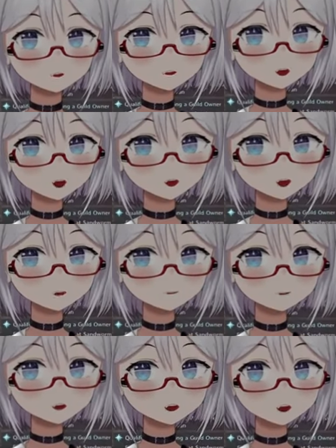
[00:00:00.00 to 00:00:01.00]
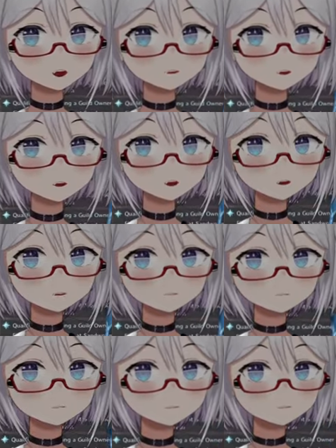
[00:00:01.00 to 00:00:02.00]
run out of stamina or something?
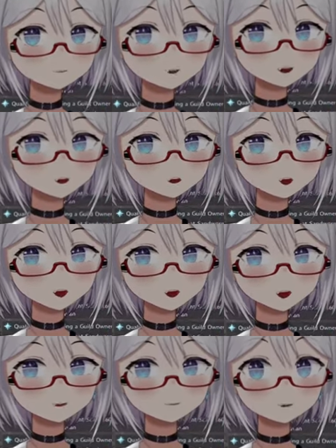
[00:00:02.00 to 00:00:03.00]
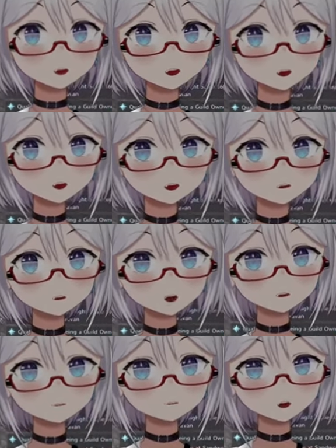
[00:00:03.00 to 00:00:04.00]
I think I ran out of stamina there or
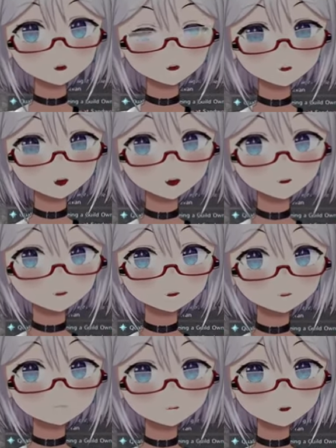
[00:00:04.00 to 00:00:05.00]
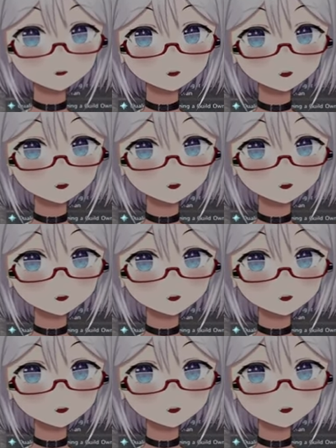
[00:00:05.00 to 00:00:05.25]
something. I hit Q, man.